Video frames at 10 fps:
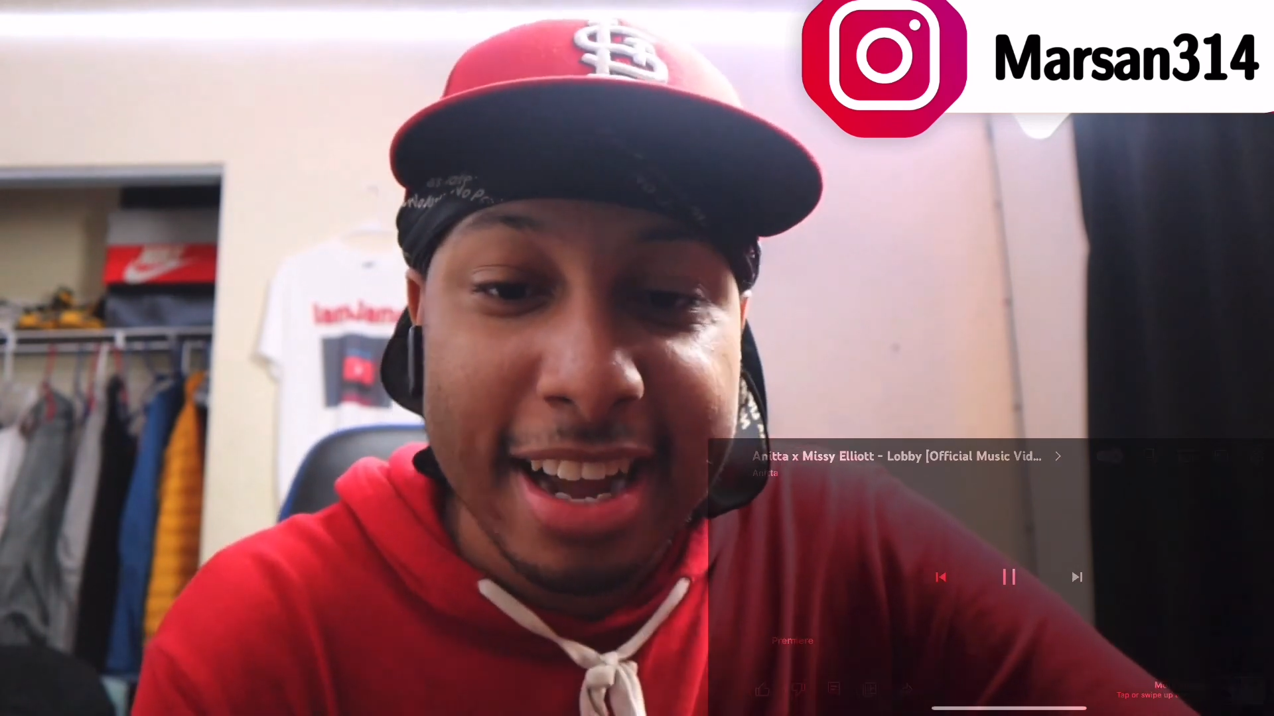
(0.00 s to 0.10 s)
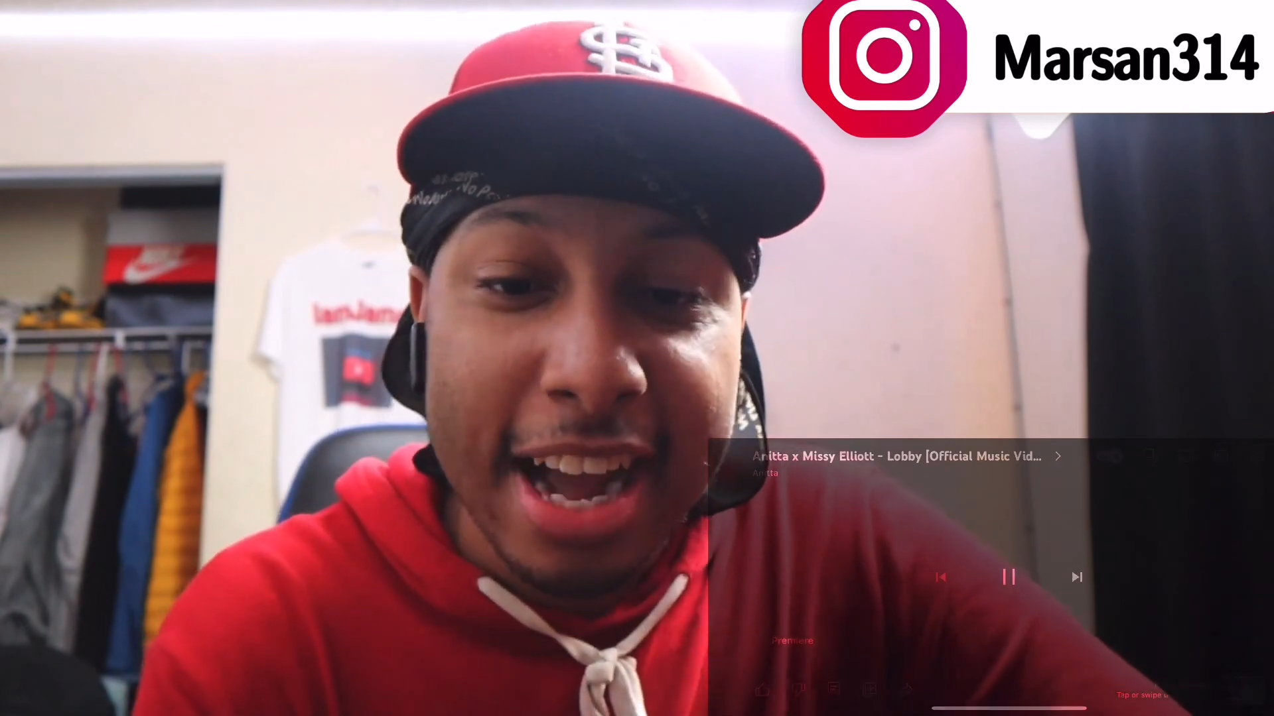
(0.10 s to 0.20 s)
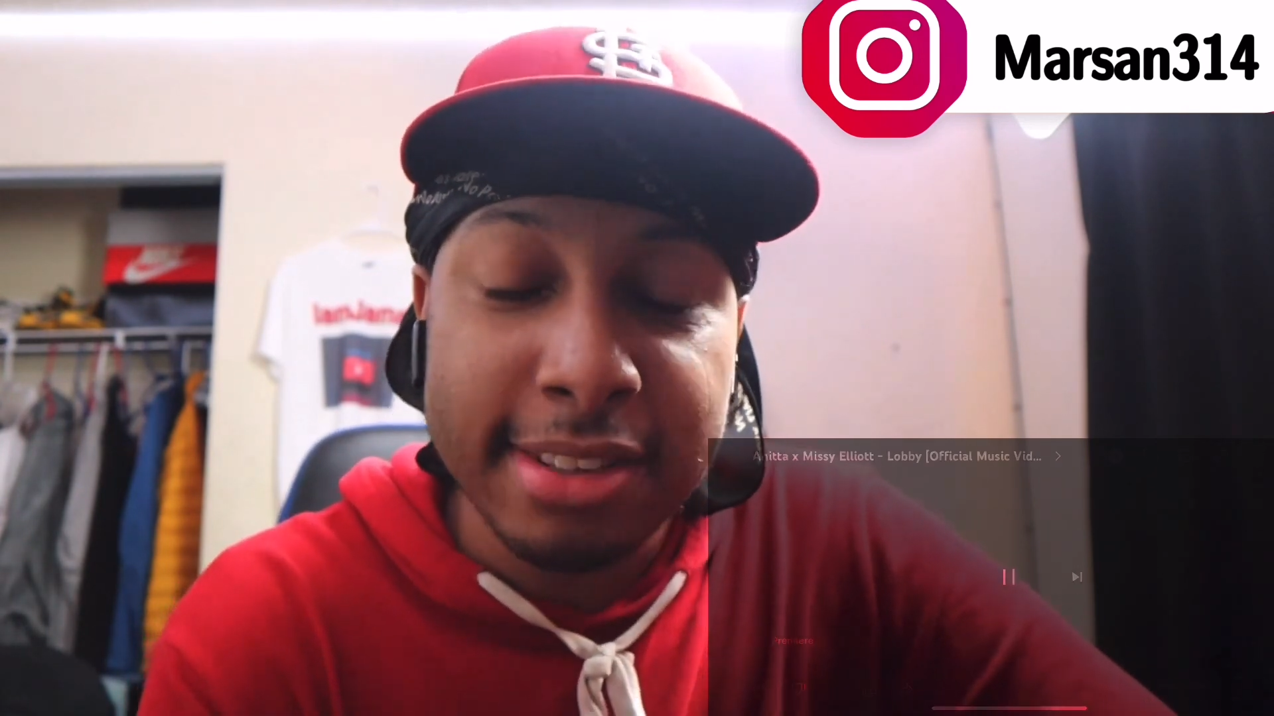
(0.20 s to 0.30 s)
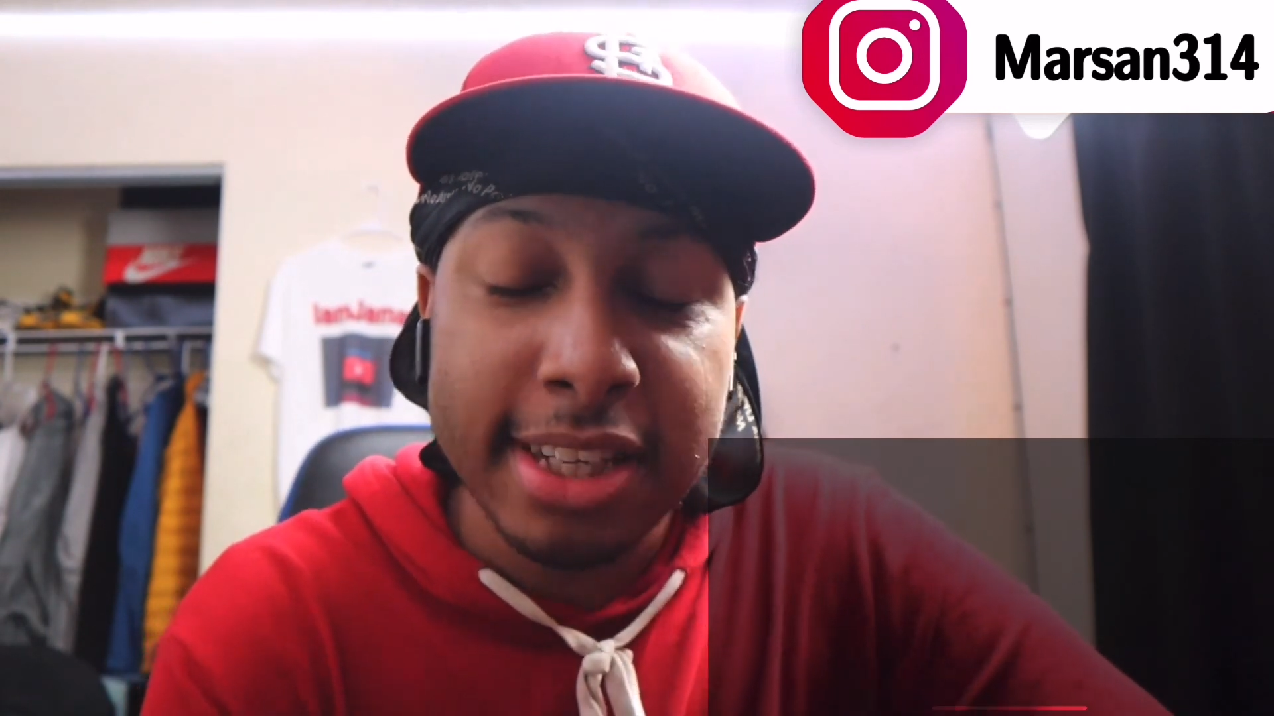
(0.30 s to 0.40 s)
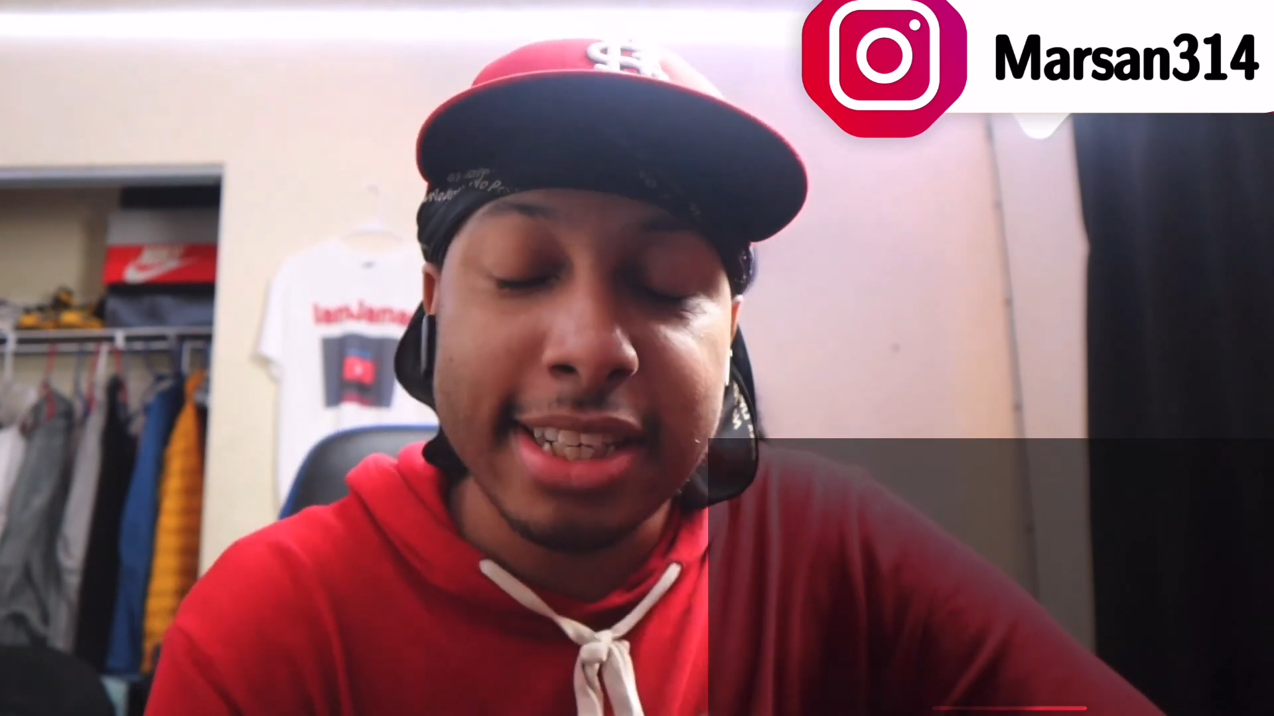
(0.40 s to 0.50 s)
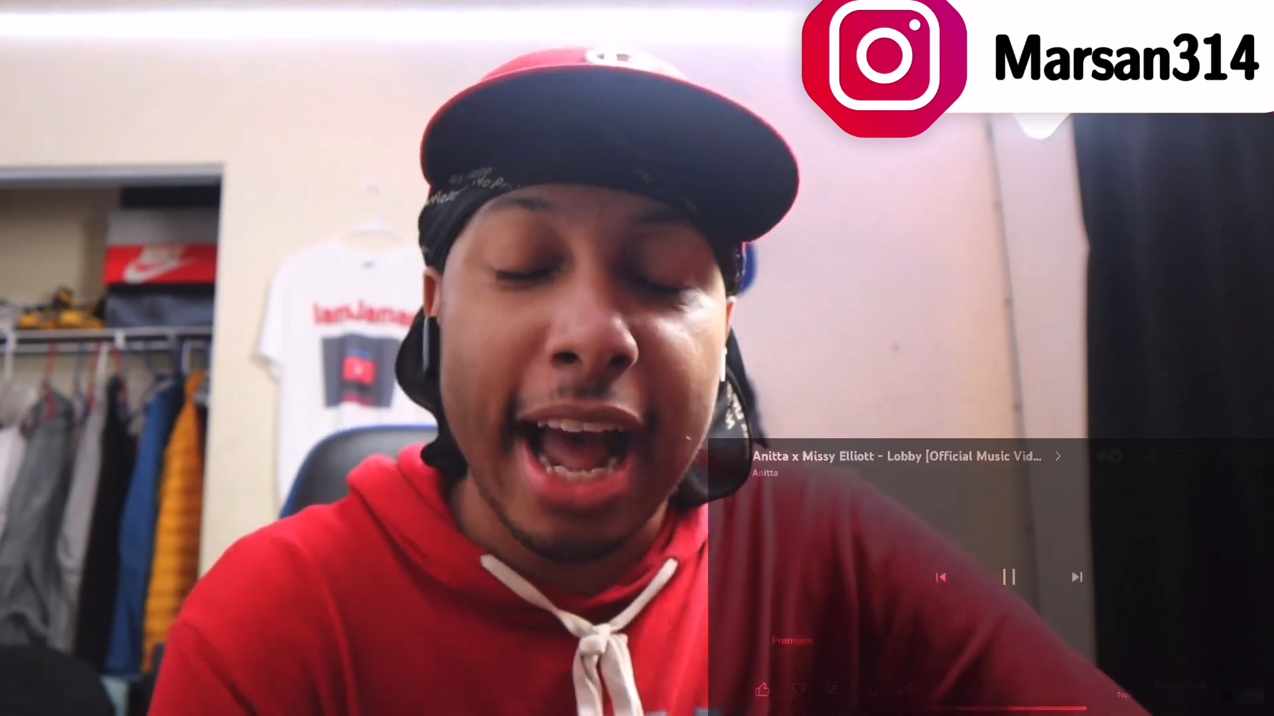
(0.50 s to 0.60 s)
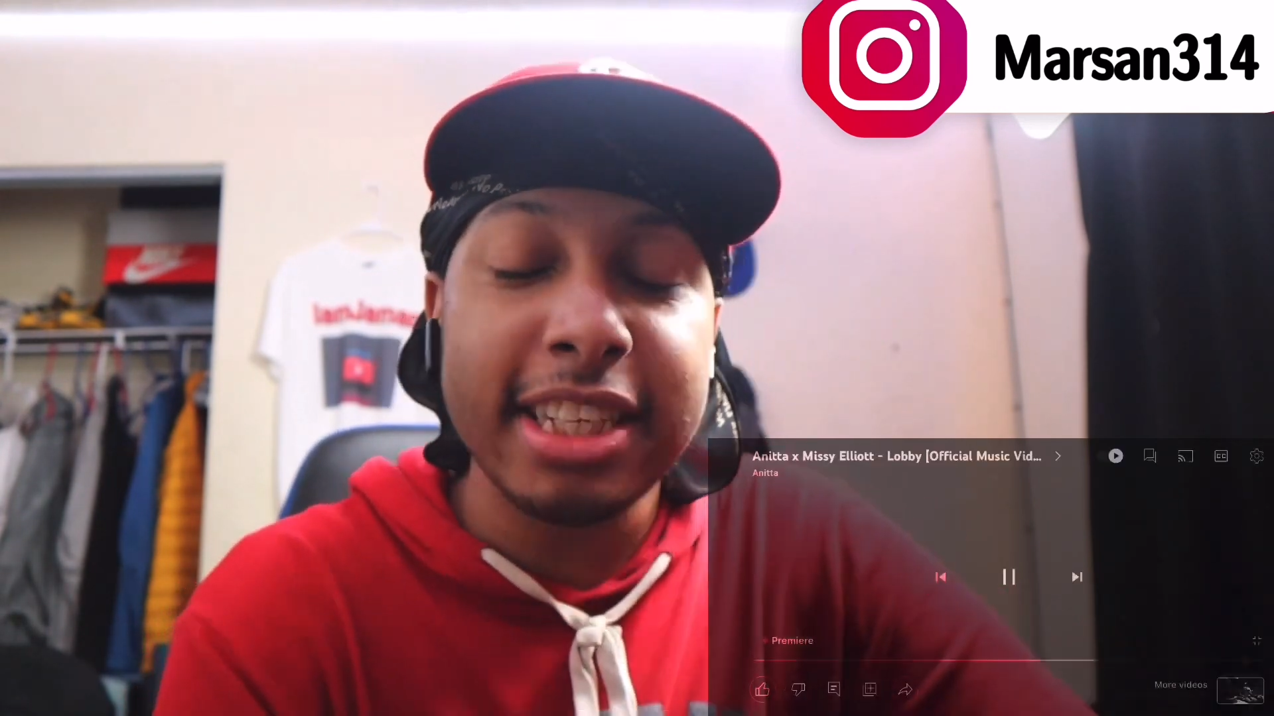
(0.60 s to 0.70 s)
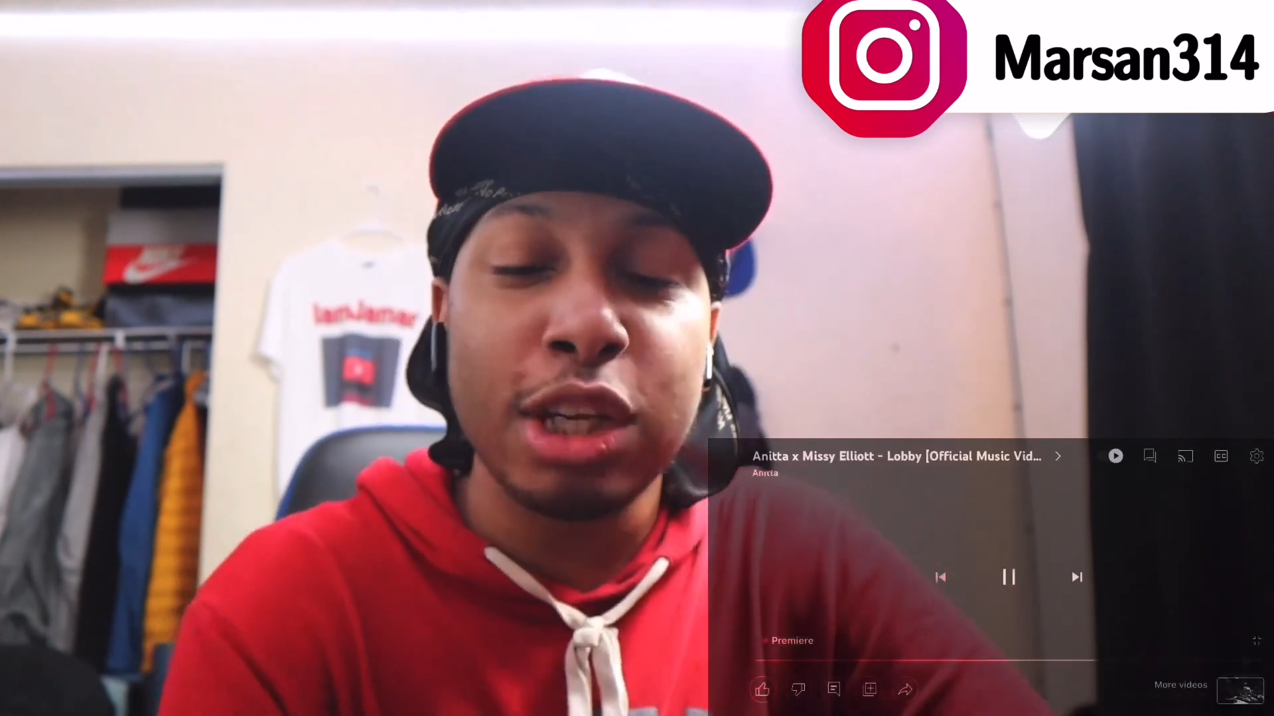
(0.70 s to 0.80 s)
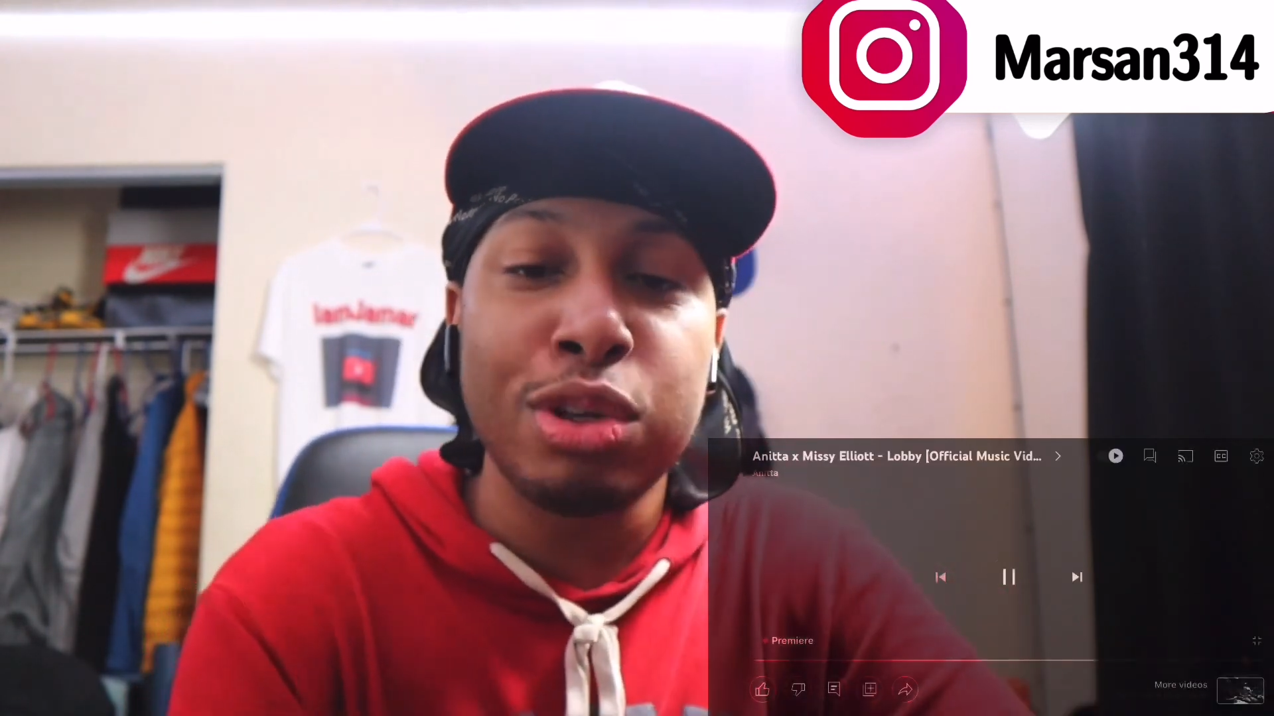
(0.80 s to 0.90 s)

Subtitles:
This was nice.